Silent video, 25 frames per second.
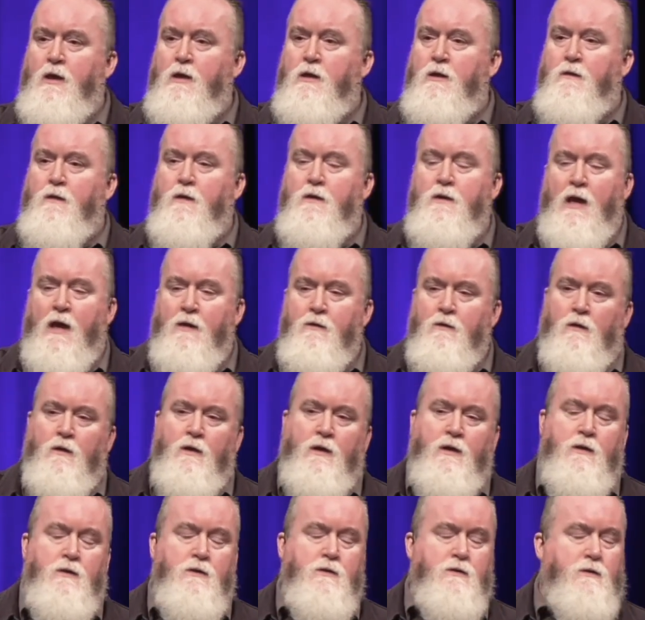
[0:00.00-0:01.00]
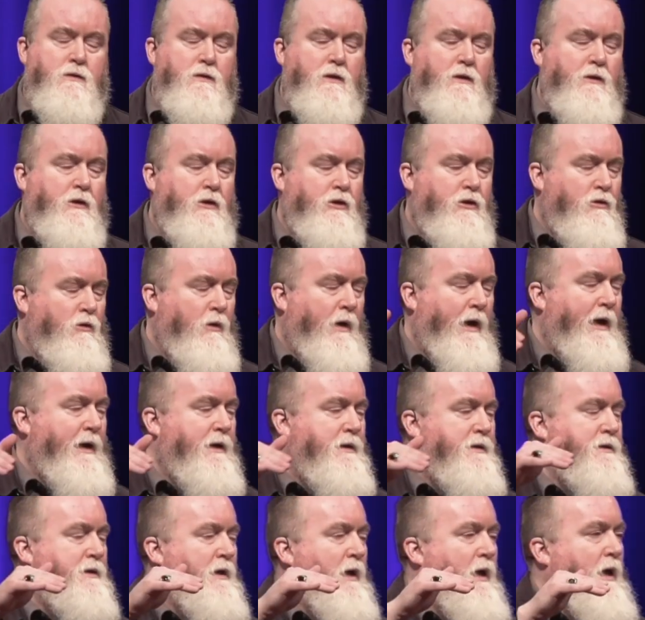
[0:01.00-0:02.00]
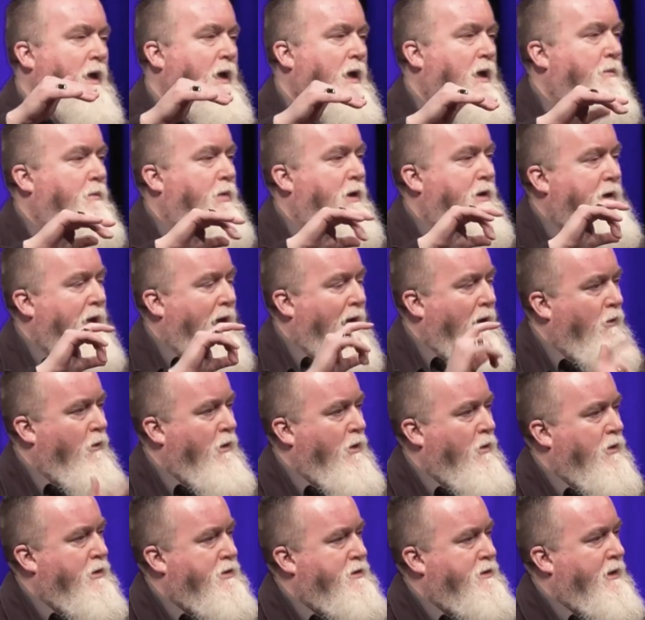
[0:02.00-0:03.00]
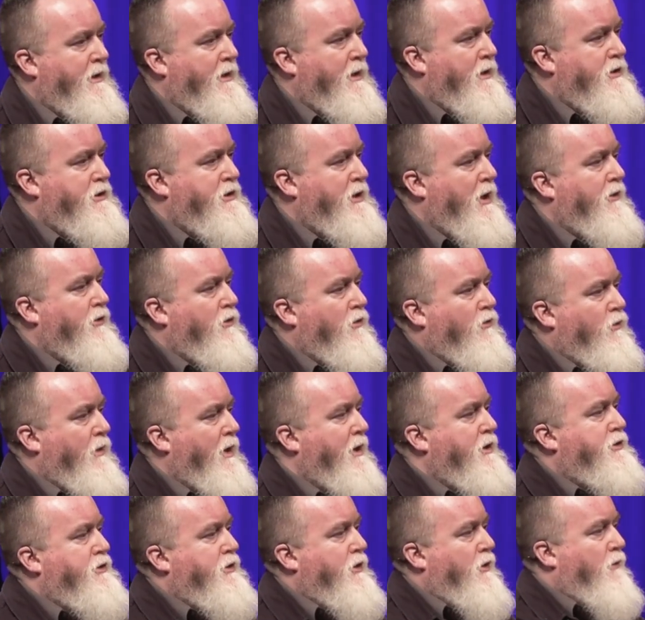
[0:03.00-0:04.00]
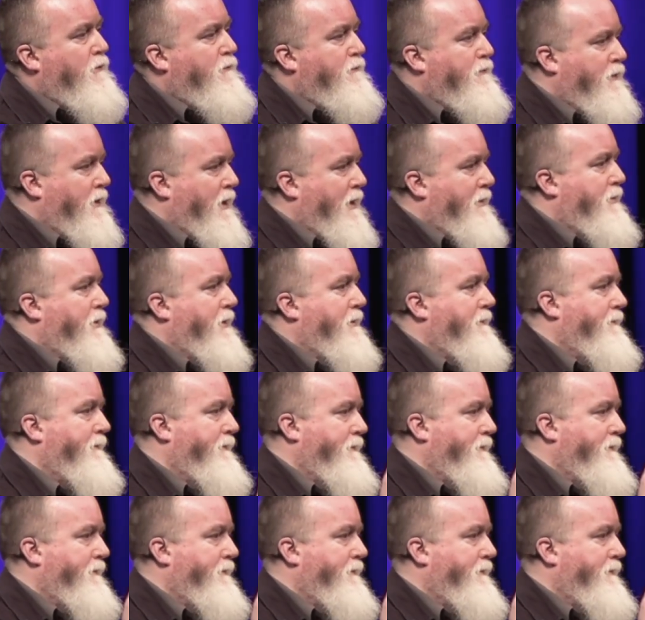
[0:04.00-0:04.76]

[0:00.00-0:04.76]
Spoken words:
in the Netherlands, in the US, but now we were seeing a gender ratio flip.